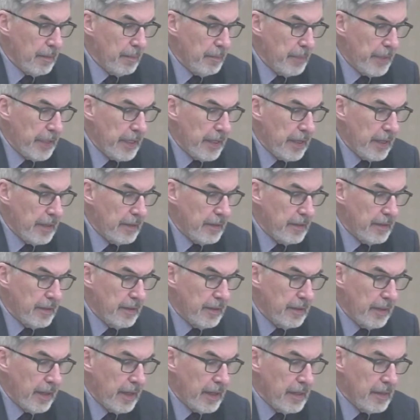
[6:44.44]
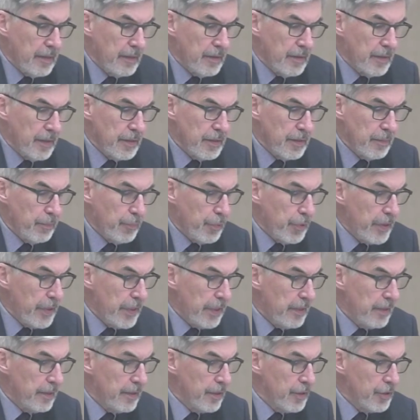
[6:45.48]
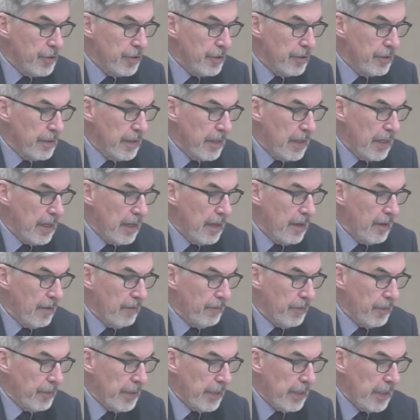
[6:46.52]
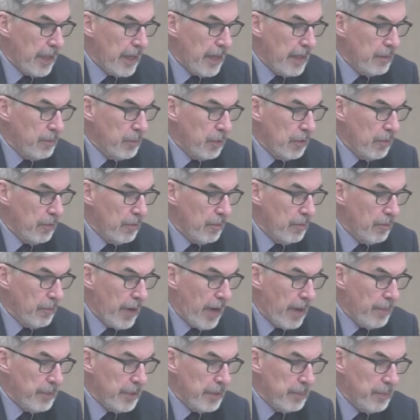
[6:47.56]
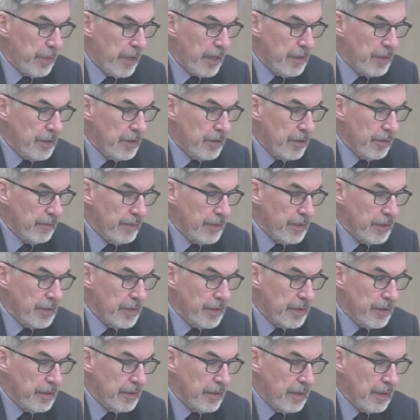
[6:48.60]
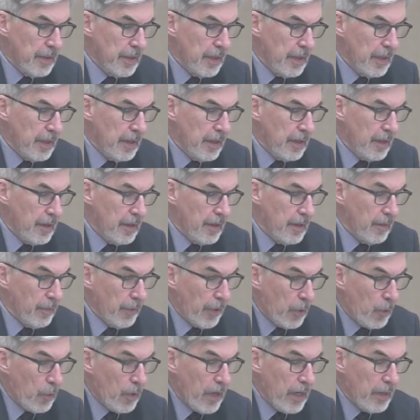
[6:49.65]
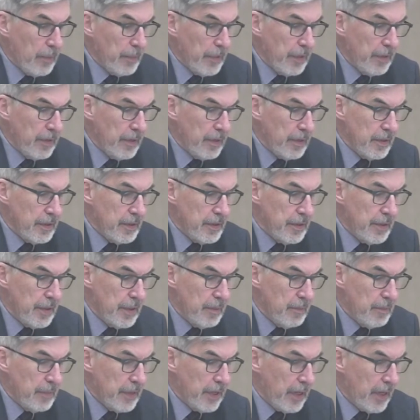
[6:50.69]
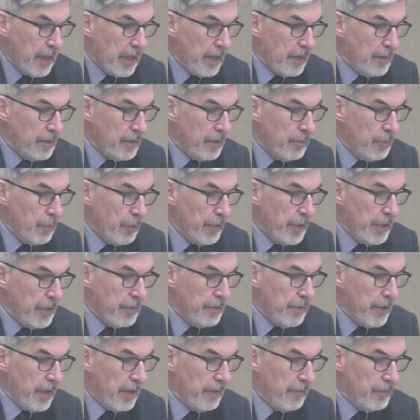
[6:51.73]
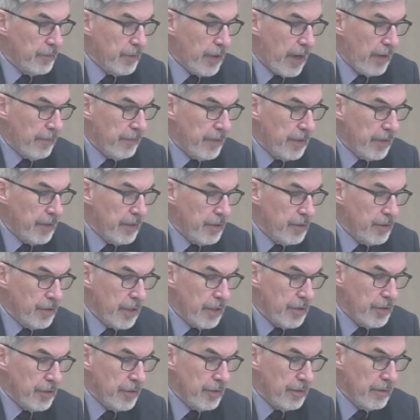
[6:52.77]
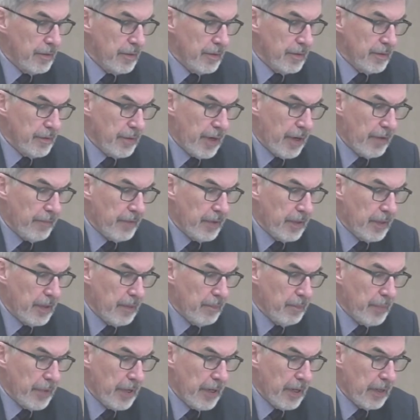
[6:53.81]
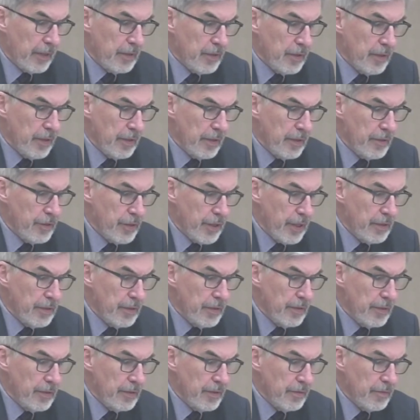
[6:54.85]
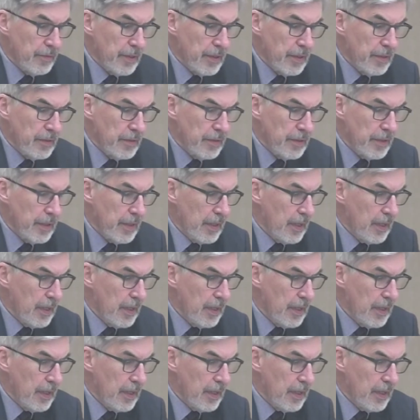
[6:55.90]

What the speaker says: BAT lanes as a precondition for reliable rapid bus service, a requirement that is deemed to add to Marine Drive traffic congestion and traffic impacts on adjacent streets